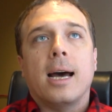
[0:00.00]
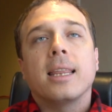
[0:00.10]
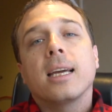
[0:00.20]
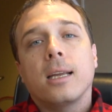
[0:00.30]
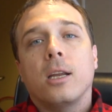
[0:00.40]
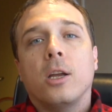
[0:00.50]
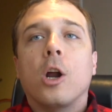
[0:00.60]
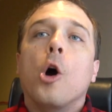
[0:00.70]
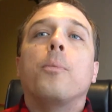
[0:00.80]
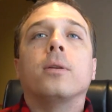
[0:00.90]
I think
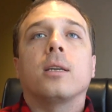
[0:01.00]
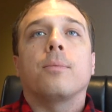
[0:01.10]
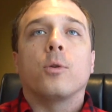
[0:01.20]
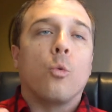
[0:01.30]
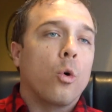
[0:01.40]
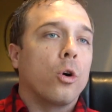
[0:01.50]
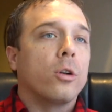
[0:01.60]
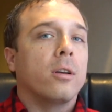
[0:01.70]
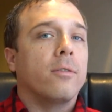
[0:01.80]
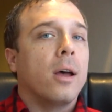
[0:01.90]
it opens up the
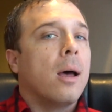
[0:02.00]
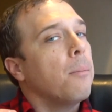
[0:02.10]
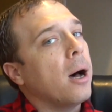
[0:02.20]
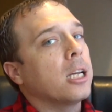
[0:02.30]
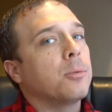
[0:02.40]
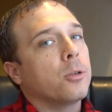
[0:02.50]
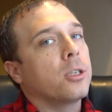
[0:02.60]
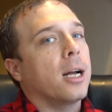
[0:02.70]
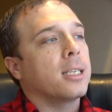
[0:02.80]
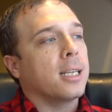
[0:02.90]
world of possible
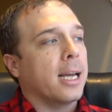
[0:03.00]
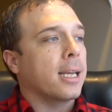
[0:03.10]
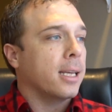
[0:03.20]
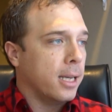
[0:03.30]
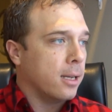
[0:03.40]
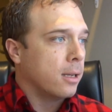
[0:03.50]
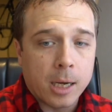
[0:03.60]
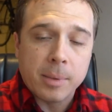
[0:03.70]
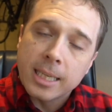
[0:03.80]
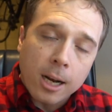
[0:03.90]
shots that I can get.
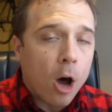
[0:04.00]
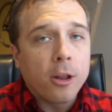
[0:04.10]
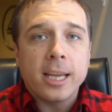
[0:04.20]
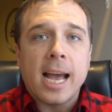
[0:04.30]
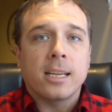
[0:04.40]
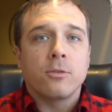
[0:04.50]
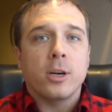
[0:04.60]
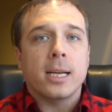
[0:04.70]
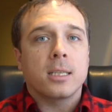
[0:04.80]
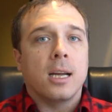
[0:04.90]
It's got all the active
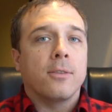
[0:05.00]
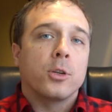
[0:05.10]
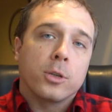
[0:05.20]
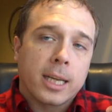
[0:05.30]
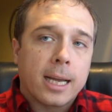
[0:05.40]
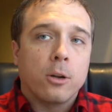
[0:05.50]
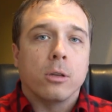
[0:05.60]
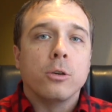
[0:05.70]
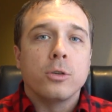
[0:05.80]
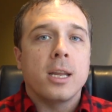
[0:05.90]
track stuff, so it's like I
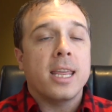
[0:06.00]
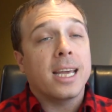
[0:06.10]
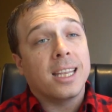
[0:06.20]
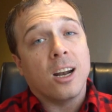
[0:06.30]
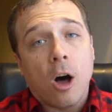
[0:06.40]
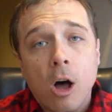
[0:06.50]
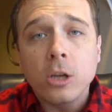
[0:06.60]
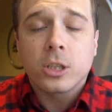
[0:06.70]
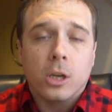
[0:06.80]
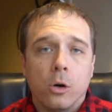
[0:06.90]
don't lose anything. And then
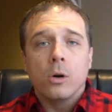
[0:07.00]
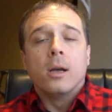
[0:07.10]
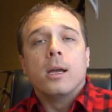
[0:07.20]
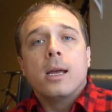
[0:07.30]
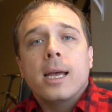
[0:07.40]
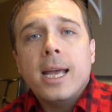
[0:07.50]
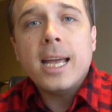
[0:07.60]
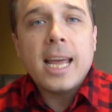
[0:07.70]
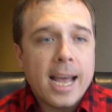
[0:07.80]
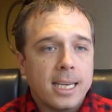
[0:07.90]
also,
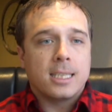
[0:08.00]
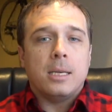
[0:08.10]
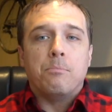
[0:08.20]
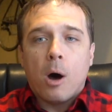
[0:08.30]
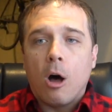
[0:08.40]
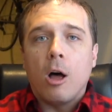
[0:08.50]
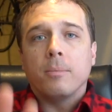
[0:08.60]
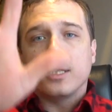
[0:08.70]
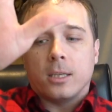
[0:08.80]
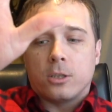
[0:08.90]
it has the
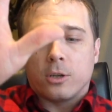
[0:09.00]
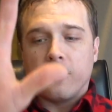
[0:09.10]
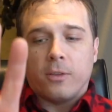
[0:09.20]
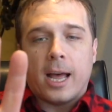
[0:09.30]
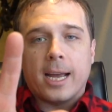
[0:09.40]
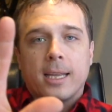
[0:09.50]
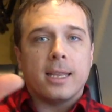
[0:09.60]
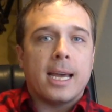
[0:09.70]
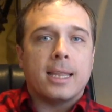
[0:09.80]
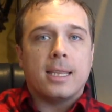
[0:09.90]
palm sensor
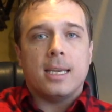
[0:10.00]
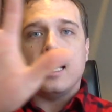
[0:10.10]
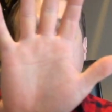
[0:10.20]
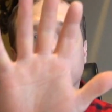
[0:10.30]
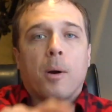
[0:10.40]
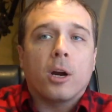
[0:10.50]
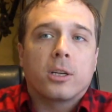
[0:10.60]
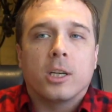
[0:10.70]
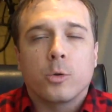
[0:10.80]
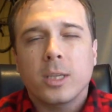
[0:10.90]
flight that the
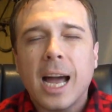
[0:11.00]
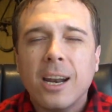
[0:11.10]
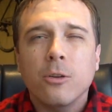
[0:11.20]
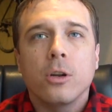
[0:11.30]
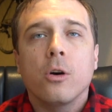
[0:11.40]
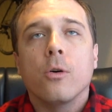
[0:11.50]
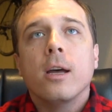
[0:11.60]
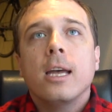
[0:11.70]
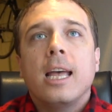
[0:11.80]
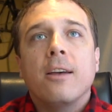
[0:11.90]
Spark does, which I don't
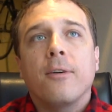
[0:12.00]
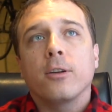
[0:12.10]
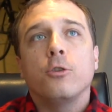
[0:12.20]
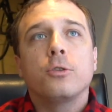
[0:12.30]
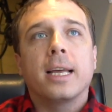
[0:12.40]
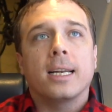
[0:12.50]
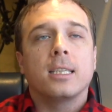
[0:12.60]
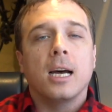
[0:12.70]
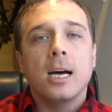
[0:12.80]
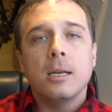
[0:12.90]
know if I'll use that a
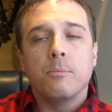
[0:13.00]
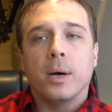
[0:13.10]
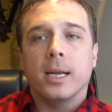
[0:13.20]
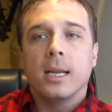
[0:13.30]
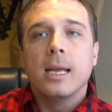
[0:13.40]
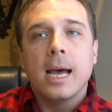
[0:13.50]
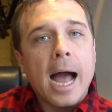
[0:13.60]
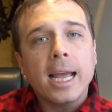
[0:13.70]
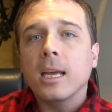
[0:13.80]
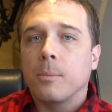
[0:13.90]
ton, but
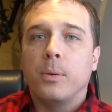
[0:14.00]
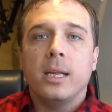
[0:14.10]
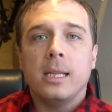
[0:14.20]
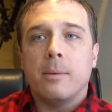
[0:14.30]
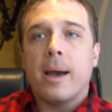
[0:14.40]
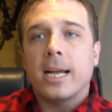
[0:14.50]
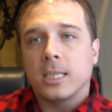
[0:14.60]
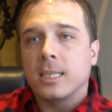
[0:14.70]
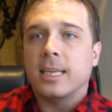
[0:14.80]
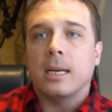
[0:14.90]
I can completely
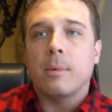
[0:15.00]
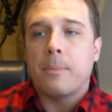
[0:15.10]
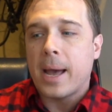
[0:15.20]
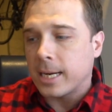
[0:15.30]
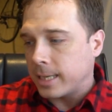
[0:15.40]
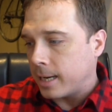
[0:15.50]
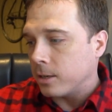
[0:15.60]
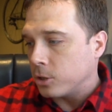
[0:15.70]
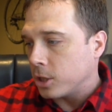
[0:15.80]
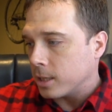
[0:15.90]
imagine setting my pack
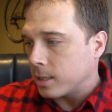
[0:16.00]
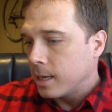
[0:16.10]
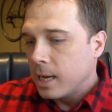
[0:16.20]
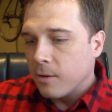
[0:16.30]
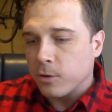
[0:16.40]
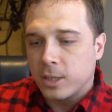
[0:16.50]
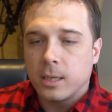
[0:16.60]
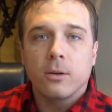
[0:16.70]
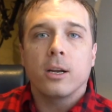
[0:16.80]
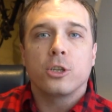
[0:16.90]
down, just if we're
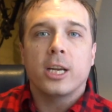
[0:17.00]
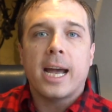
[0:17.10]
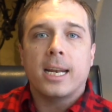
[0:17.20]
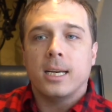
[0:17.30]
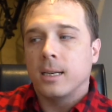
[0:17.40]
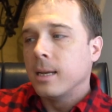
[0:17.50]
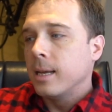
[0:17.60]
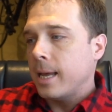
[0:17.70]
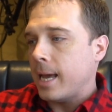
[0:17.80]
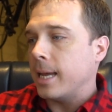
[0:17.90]
sitting around chatting
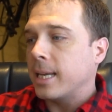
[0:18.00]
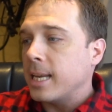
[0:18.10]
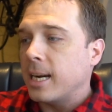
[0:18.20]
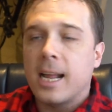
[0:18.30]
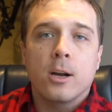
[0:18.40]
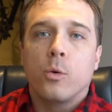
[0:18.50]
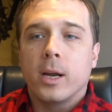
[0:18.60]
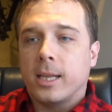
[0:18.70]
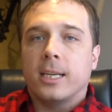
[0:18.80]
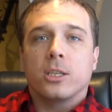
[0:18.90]
and getting it out
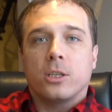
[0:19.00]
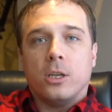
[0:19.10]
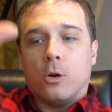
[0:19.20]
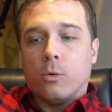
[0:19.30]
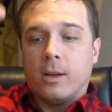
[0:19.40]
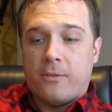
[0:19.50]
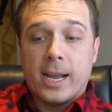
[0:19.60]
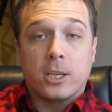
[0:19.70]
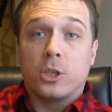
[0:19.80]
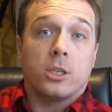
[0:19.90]
quickly and just, you know, if
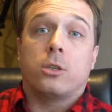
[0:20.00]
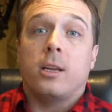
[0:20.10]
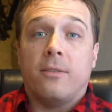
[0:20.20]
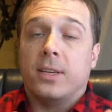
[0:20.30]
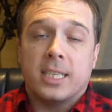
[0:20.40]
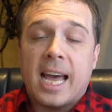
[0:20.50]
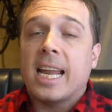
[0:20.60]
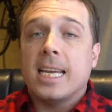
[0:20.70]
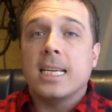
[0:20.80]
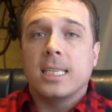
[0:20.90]
it's
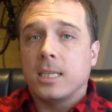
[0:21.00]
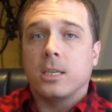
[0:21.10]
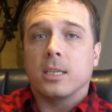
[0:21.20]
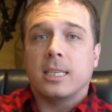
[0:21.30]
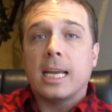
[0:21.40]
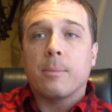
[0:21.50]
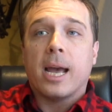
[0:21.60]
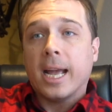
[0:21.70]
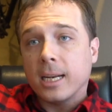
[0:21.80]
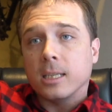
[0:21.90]
that easy to just take
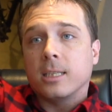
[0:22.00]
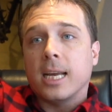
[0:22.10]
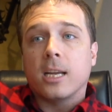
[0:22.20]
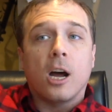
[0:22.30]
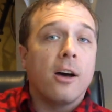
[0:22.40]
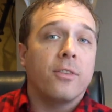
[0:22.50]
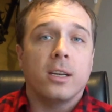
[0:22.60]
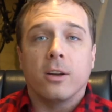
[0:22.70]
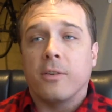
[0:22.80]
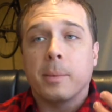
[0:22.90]
my hand and take it off,
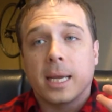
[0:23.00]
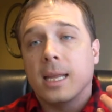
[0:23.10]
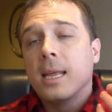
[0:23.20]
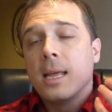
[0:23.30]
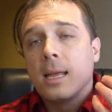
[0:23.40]
you know, if I'm gonna get